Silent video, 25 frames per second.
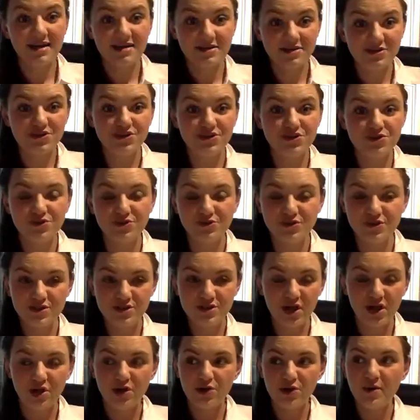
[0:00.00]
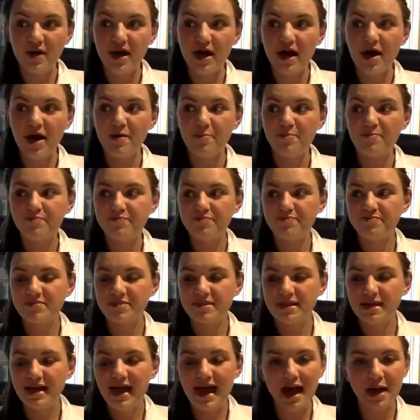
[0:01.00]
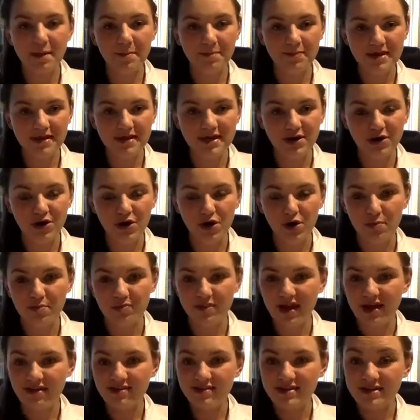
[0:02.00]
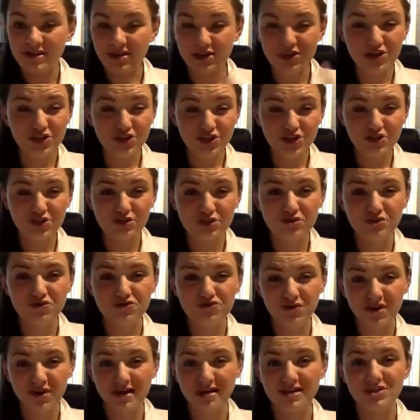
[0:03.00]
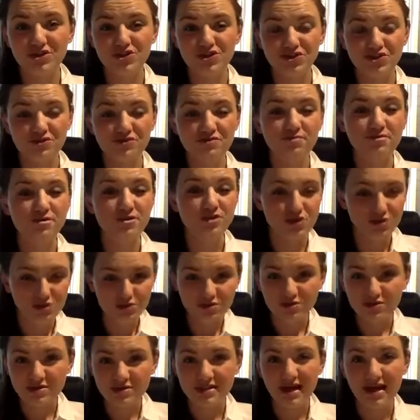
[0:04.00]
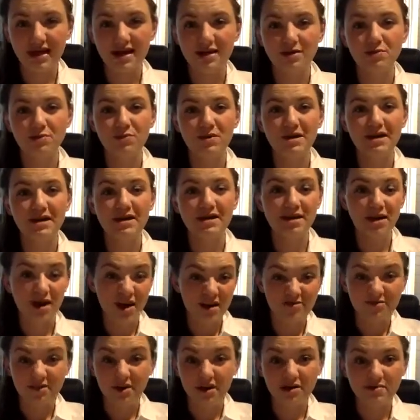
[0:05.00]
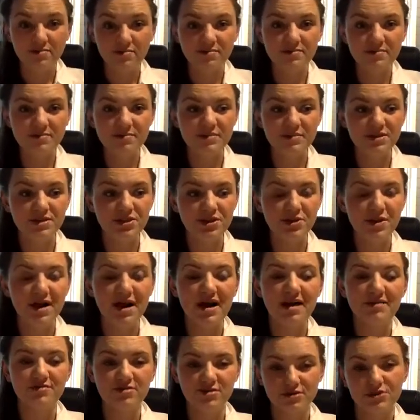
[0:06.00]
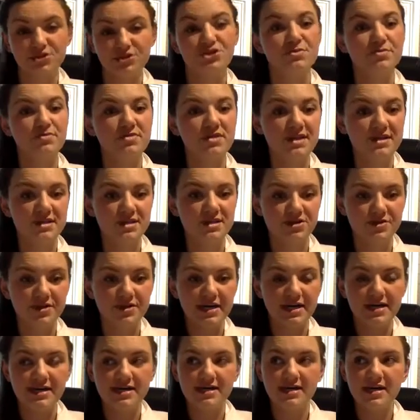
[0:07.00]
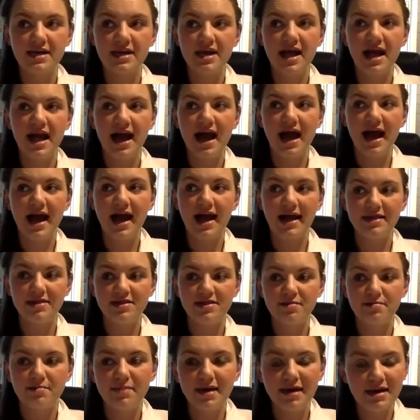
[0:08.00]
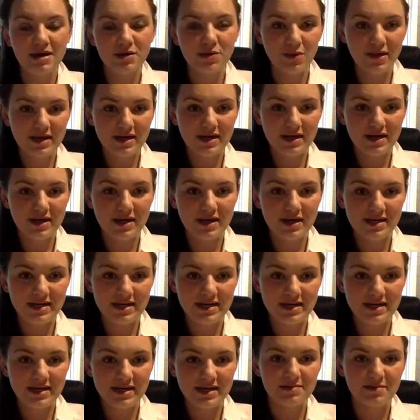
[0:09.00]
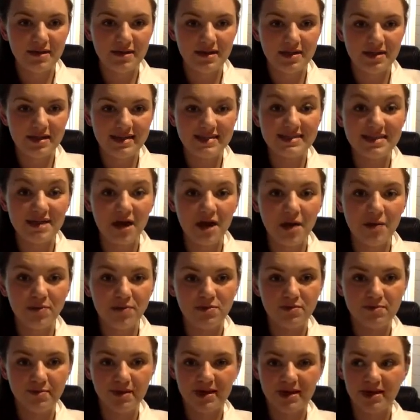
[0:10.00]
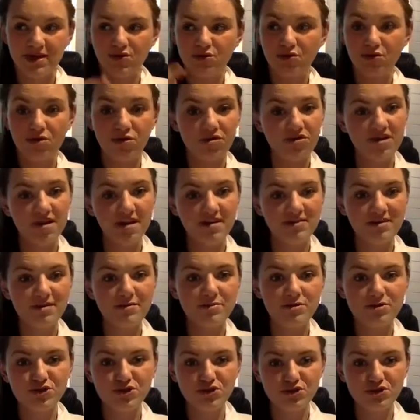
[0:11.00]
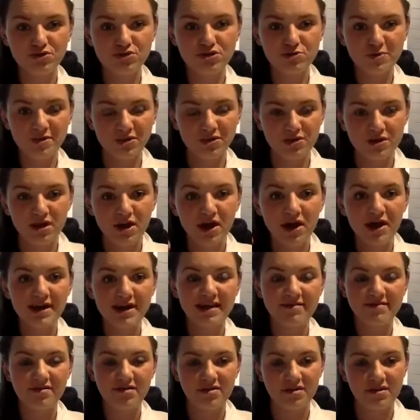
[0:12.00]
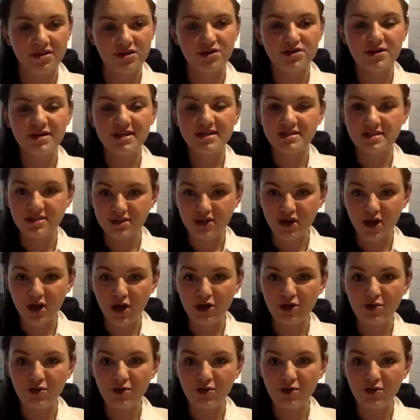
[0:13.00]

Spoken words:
sure. So at BCOM, there is a huge range of modules that we cover to have an osteopathy degree. And the main ways to split these up would be your theory modules, when you're learning everything you need to know,